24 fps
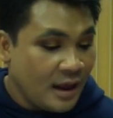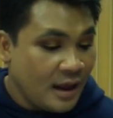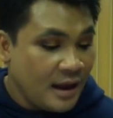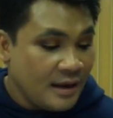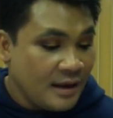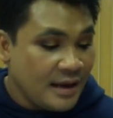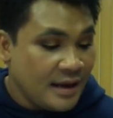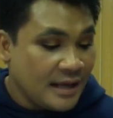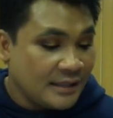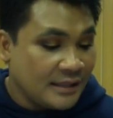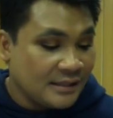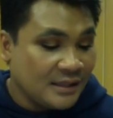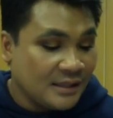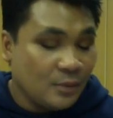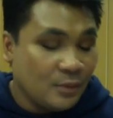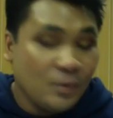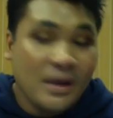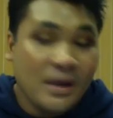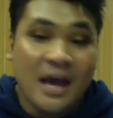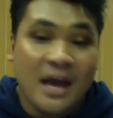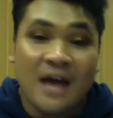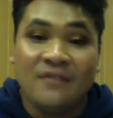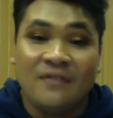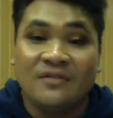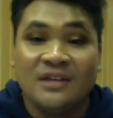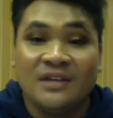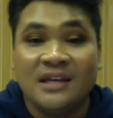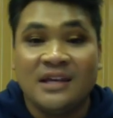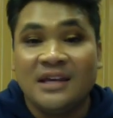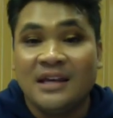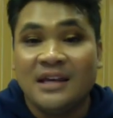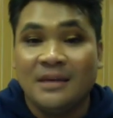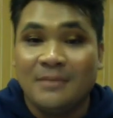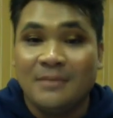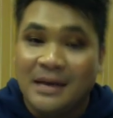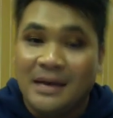Next up, we have
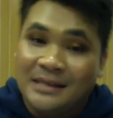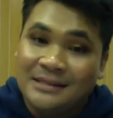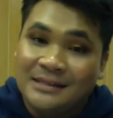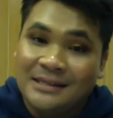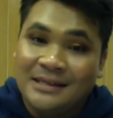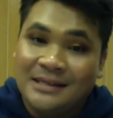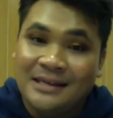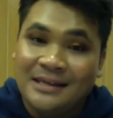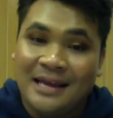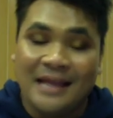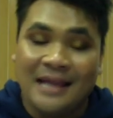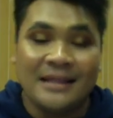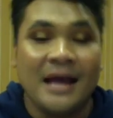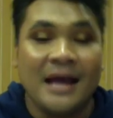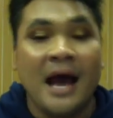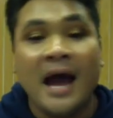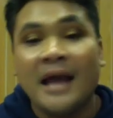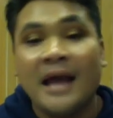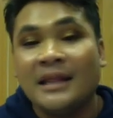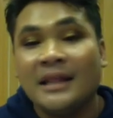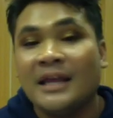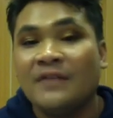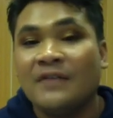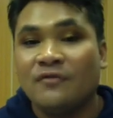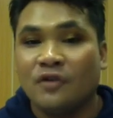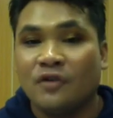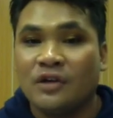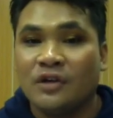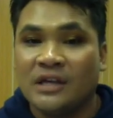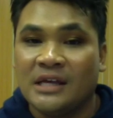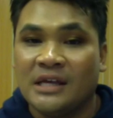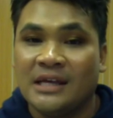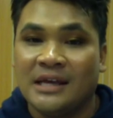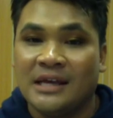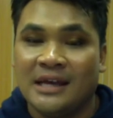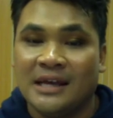Keegan Messing, and the highlight for
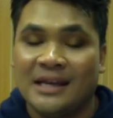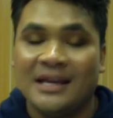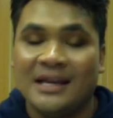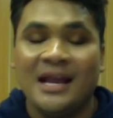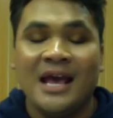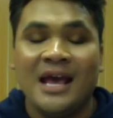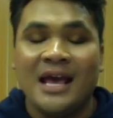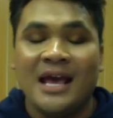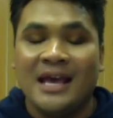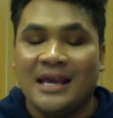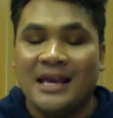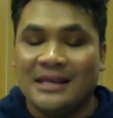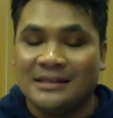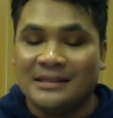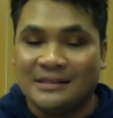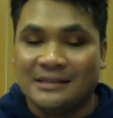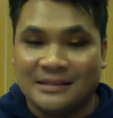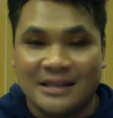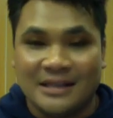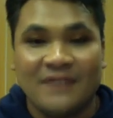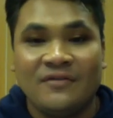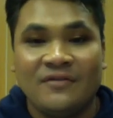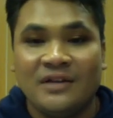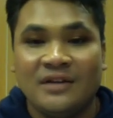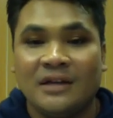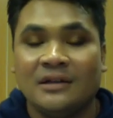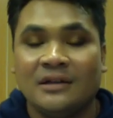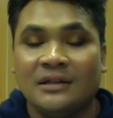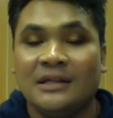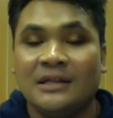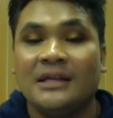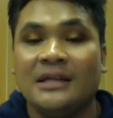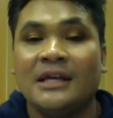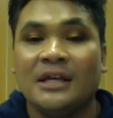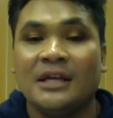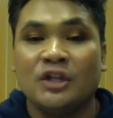Keegan is
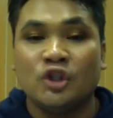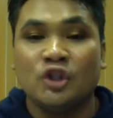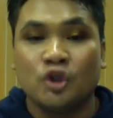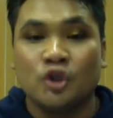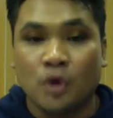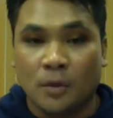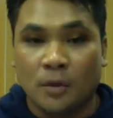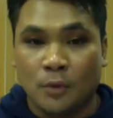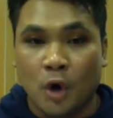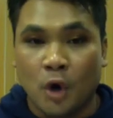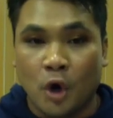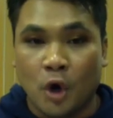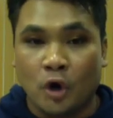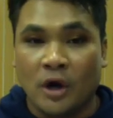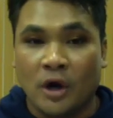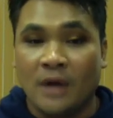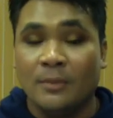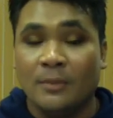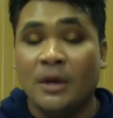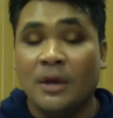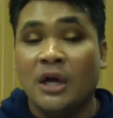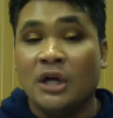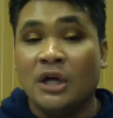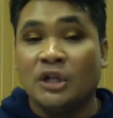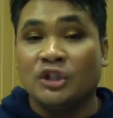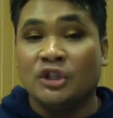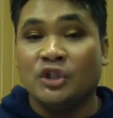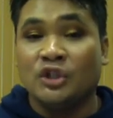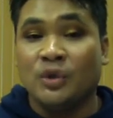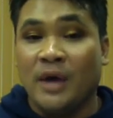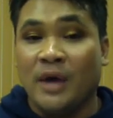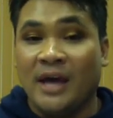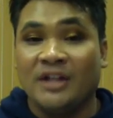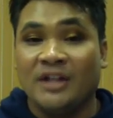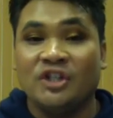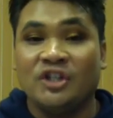definitely his short program to
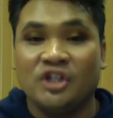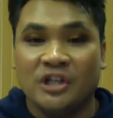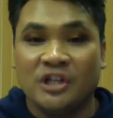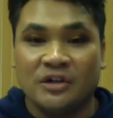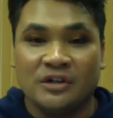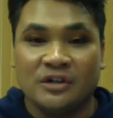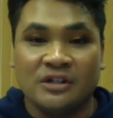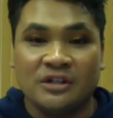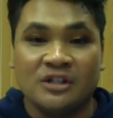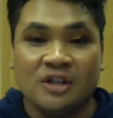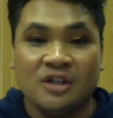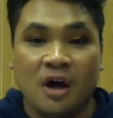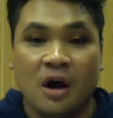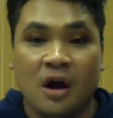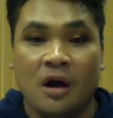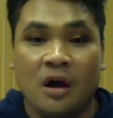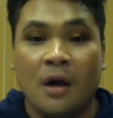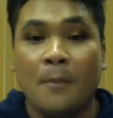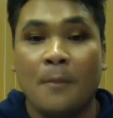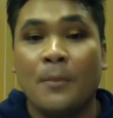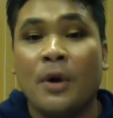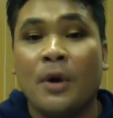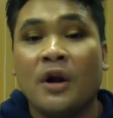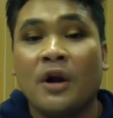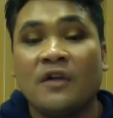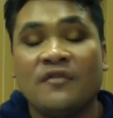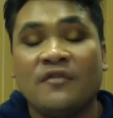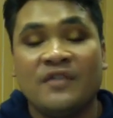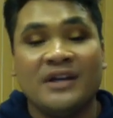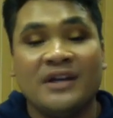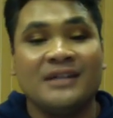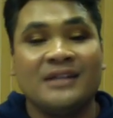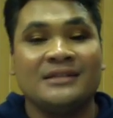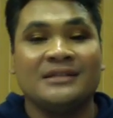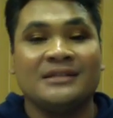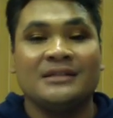Ed Sheeran's song
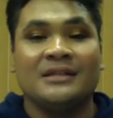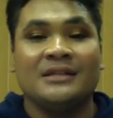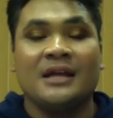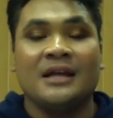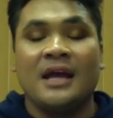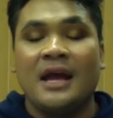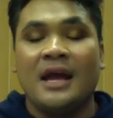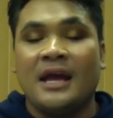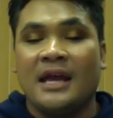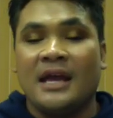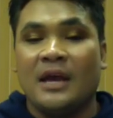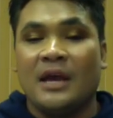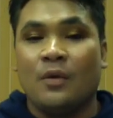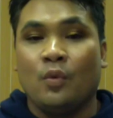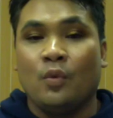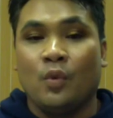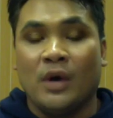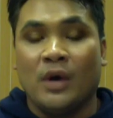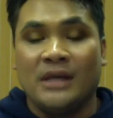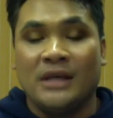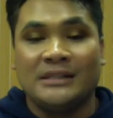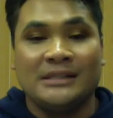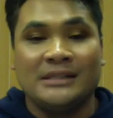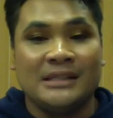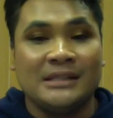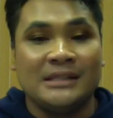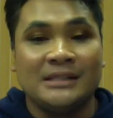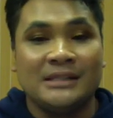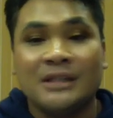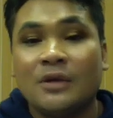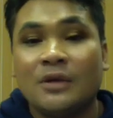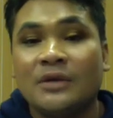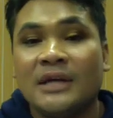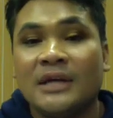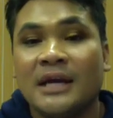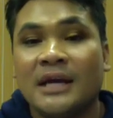Perfect. It was the
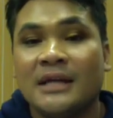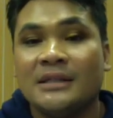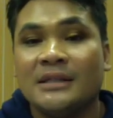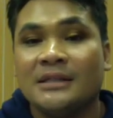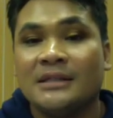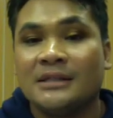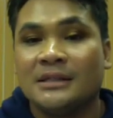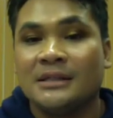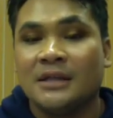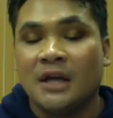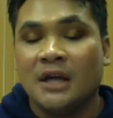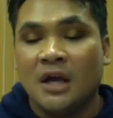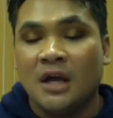slow dance